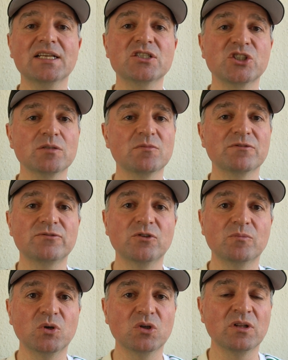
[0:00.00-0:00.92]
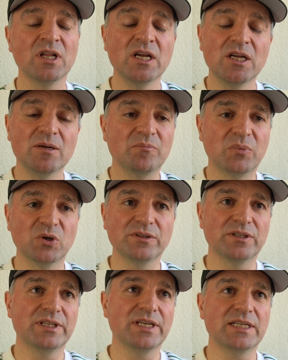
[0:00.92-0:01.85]
and German football,
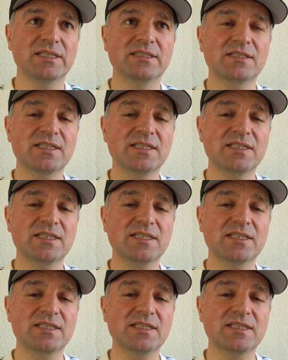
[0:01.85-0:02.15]
but the